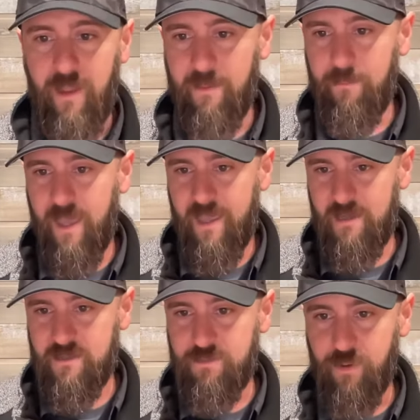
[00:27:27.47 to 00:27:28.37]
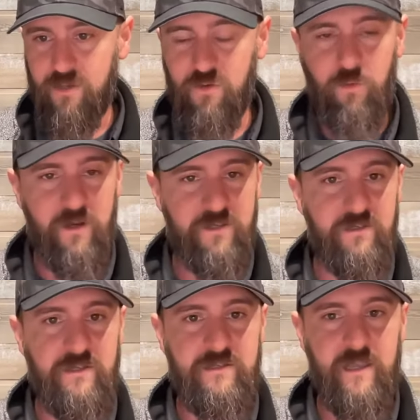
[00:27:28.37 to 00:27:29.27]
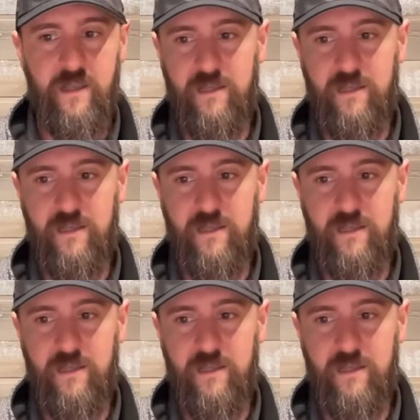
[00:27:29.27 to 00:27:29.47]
like Payne's pressure washing just said.